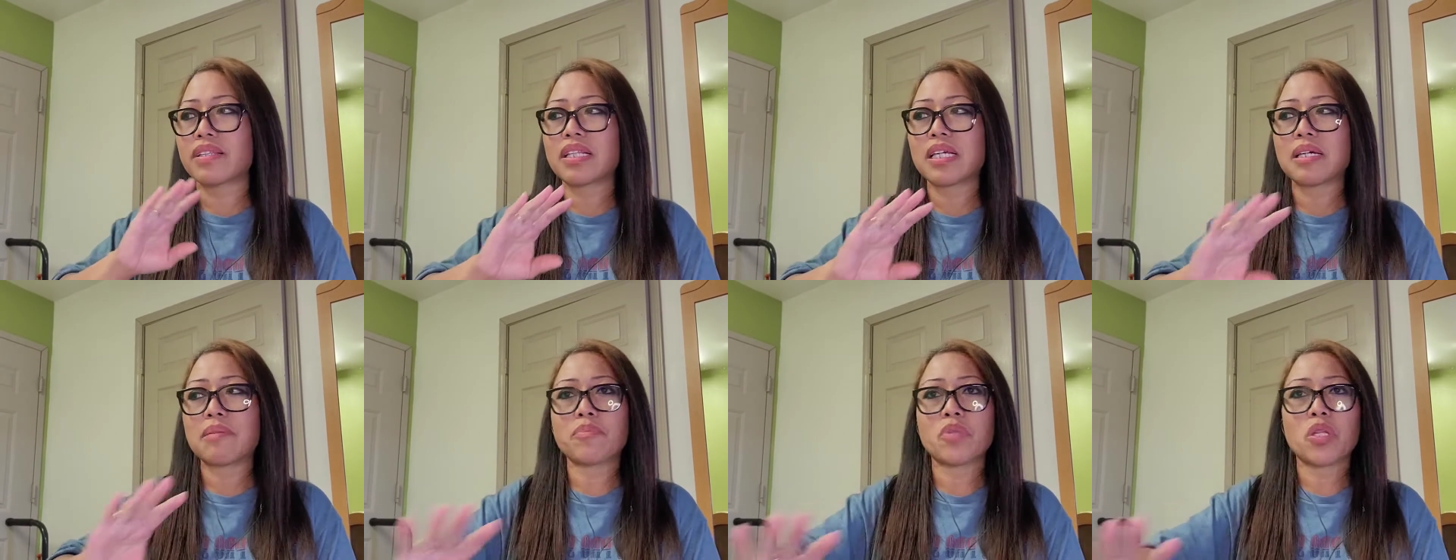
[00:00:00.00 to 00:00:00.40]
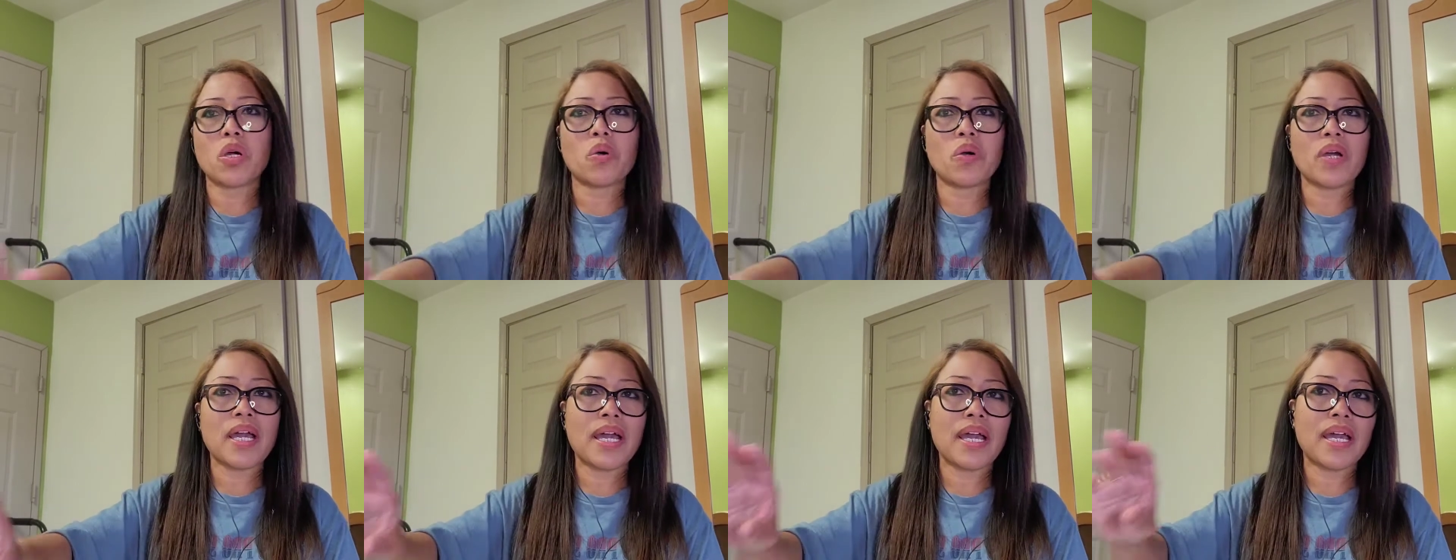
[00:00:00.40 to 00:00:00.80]
them
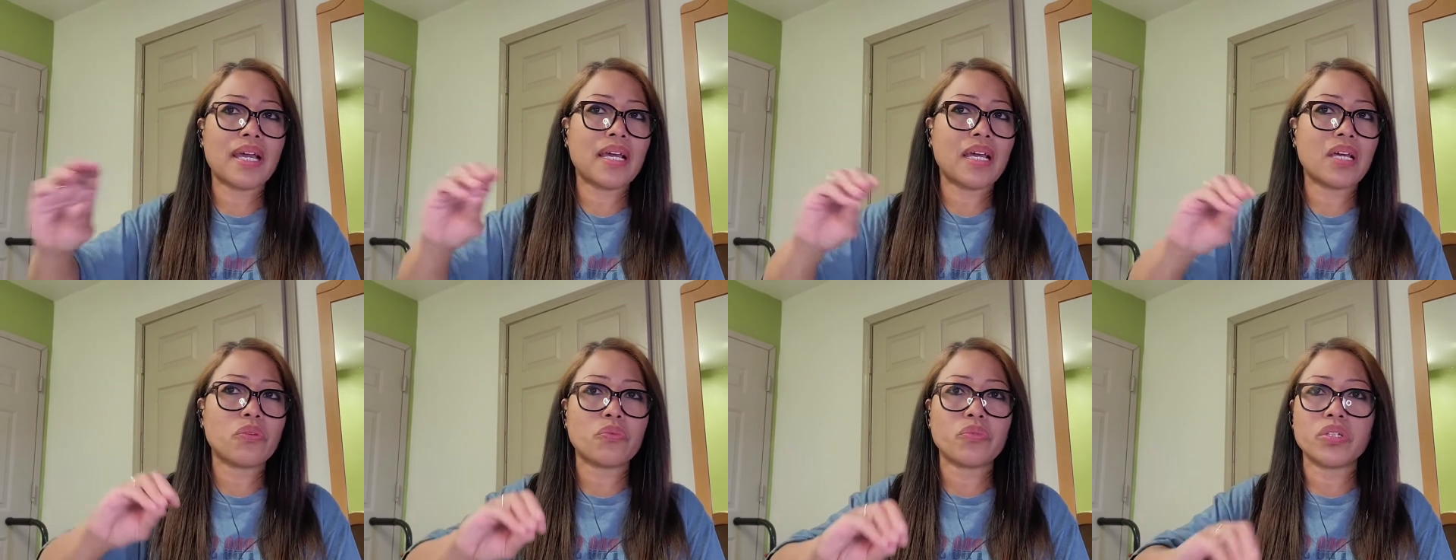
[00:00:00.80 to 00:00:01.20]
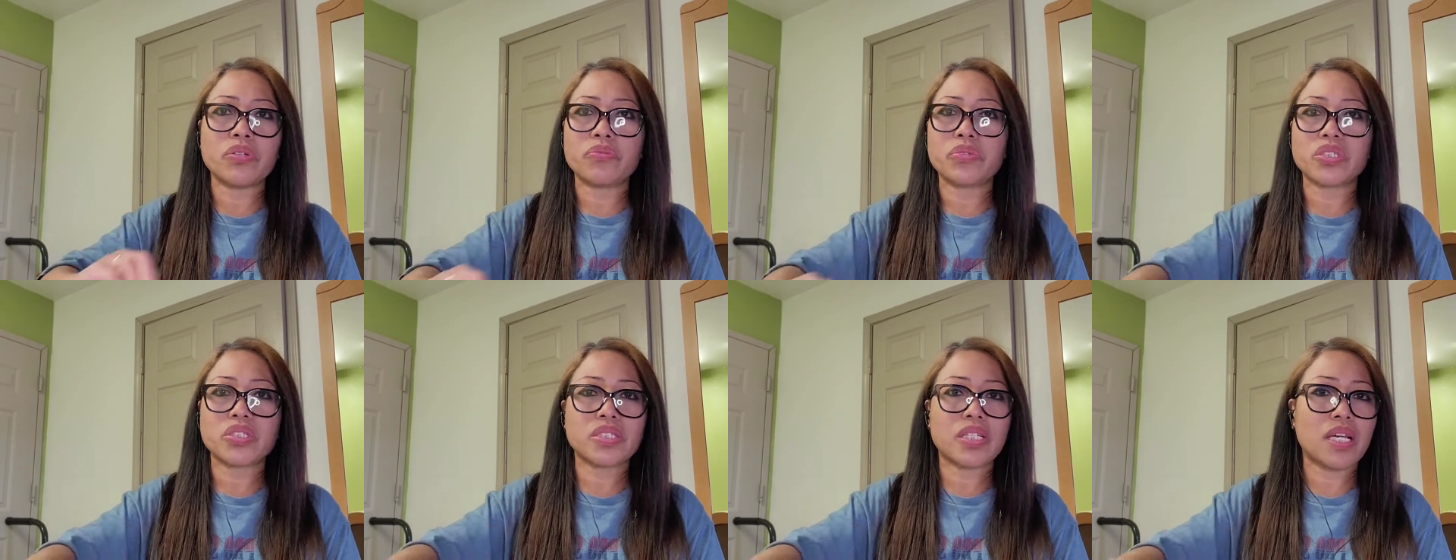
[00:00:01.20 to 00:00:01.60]
know, hey, can we
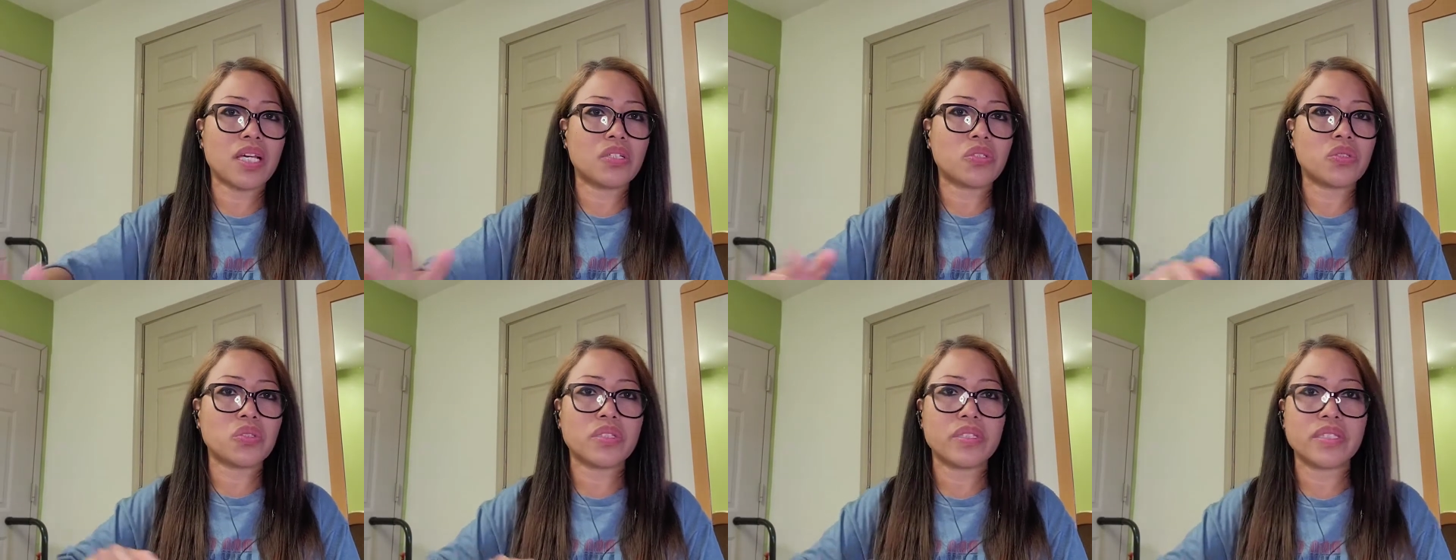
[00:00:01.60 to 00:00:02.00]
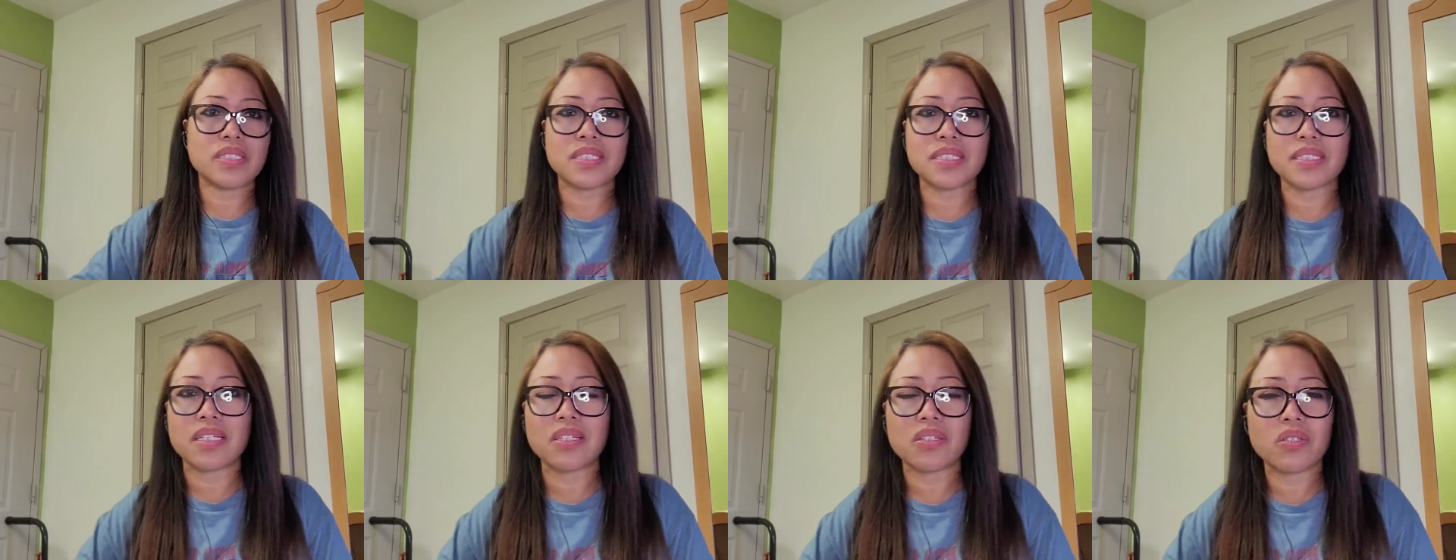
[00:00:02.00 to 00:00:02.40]
reschedule
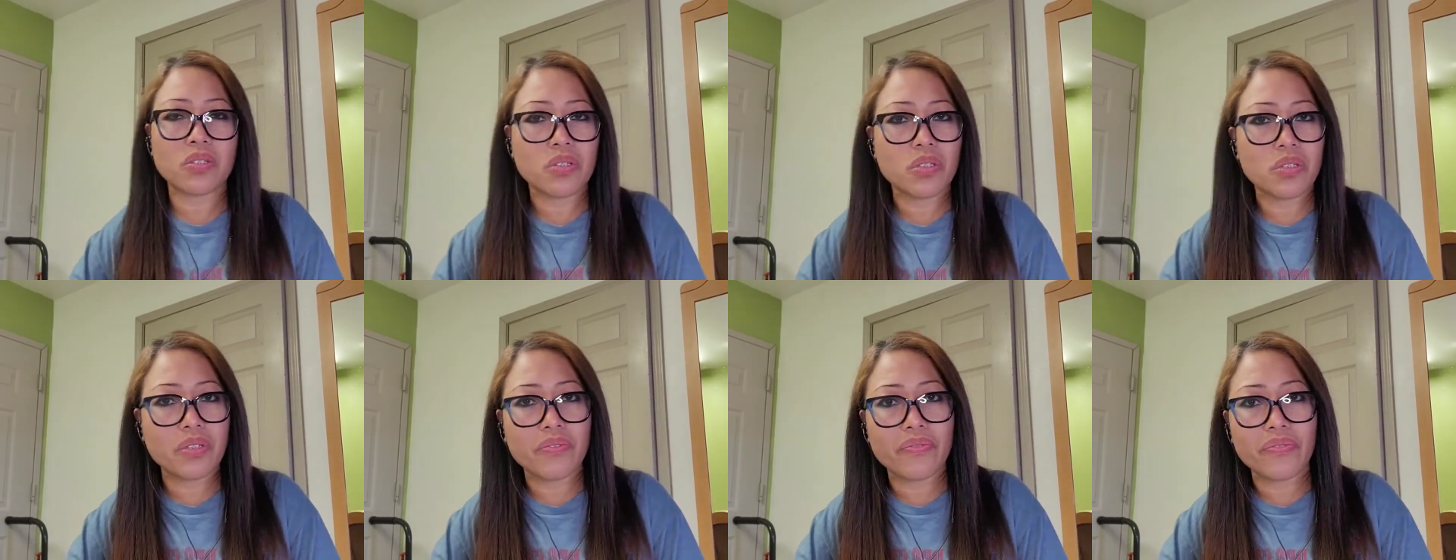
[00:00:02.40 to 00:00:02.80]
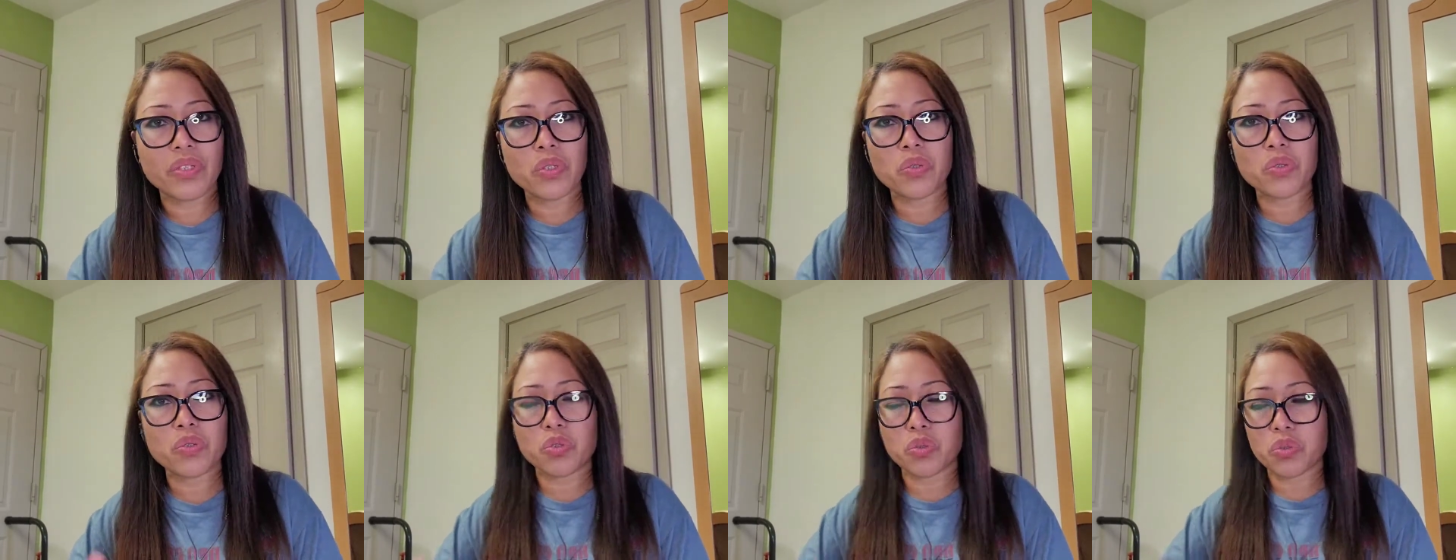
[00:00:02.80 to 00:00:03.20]
this
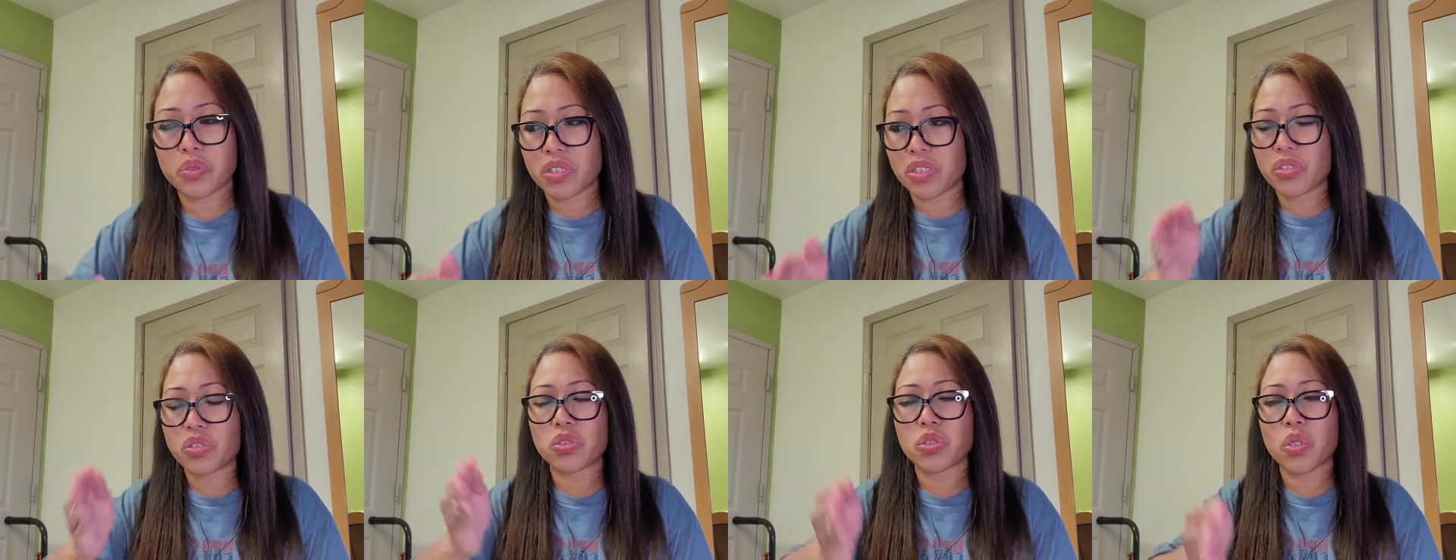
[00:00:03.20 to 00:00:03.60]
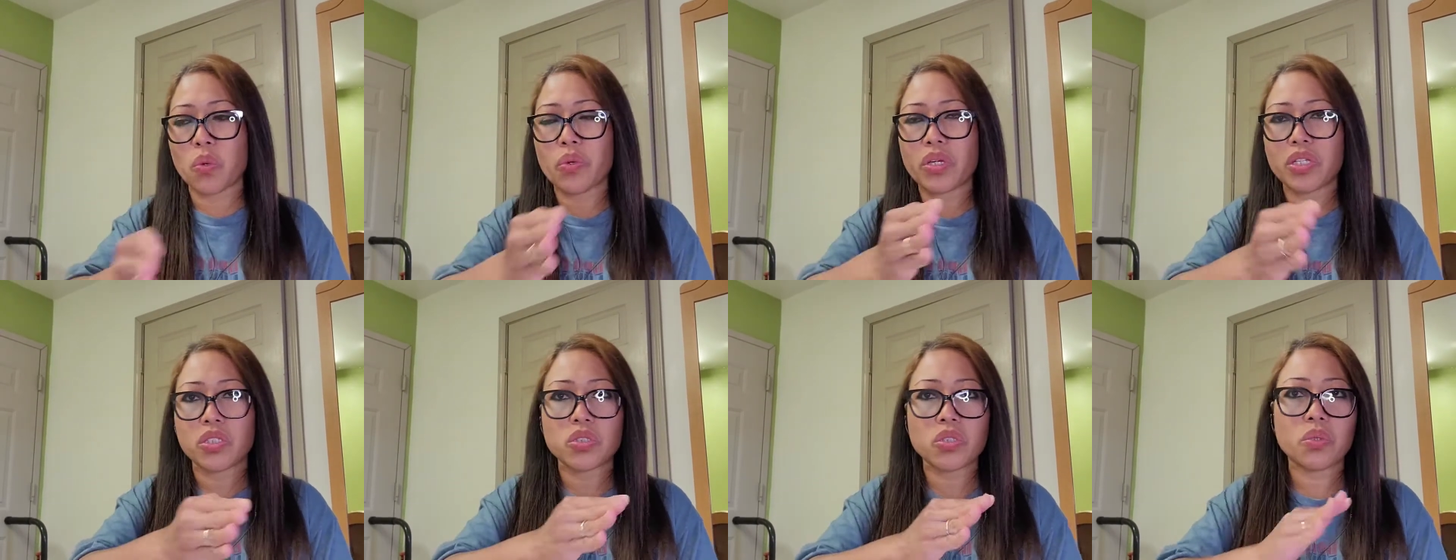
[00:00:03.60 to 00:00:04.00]
interview to this so
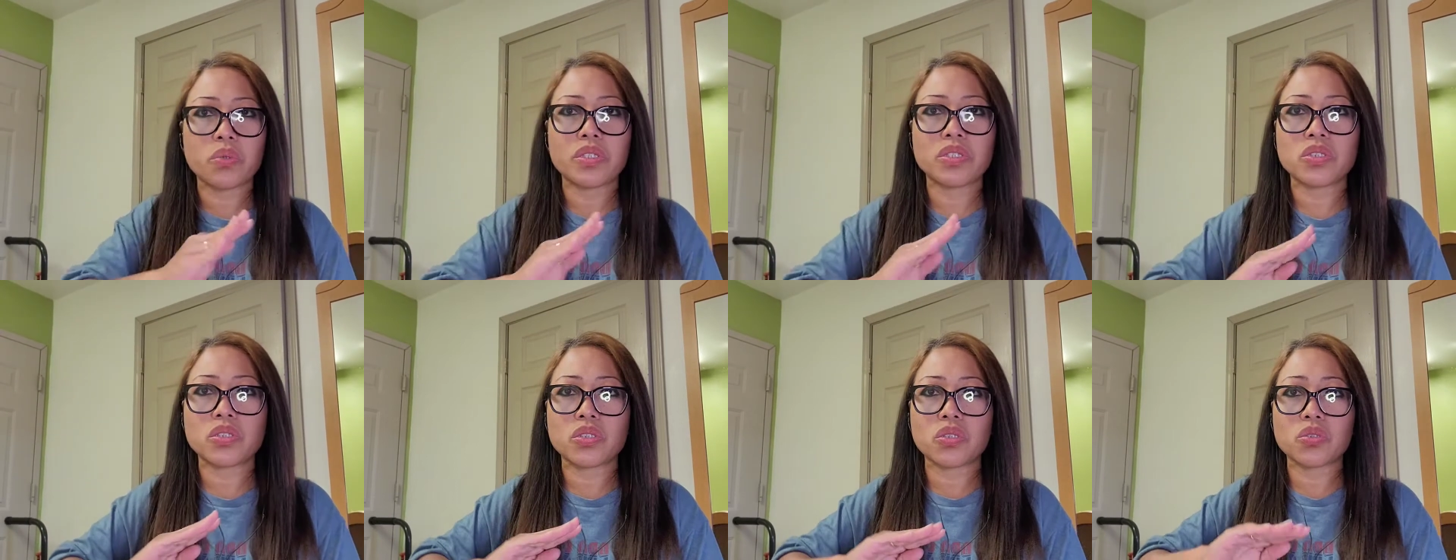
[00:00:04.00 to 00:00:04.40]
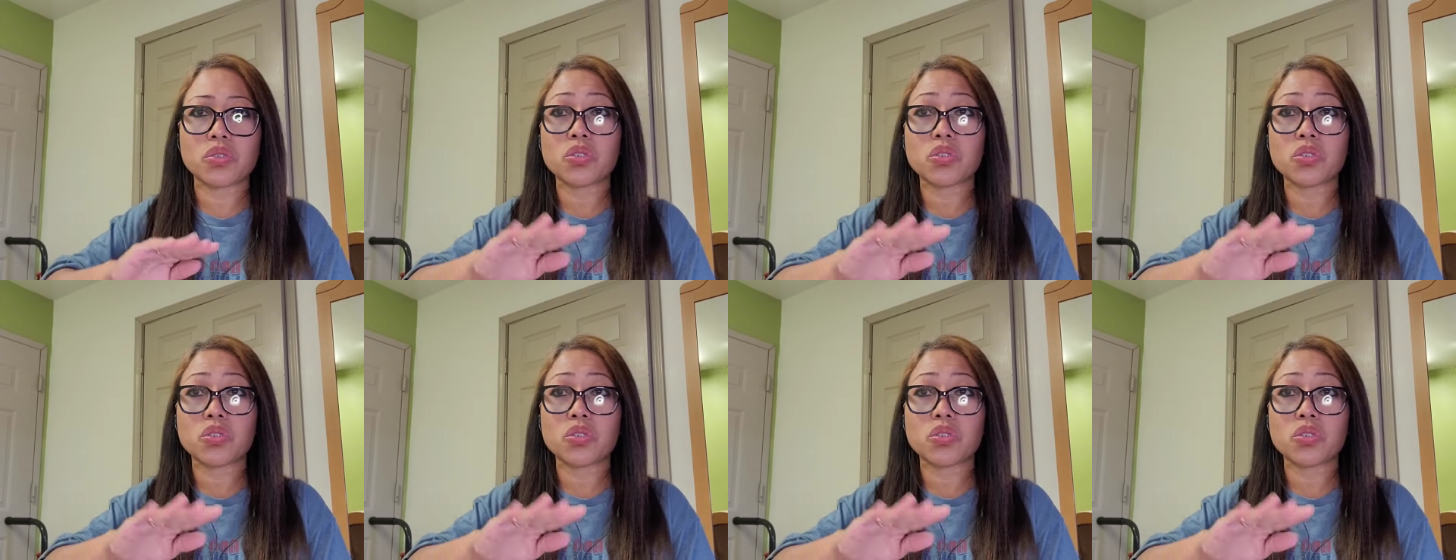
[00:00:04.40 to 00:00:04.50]
and so and so.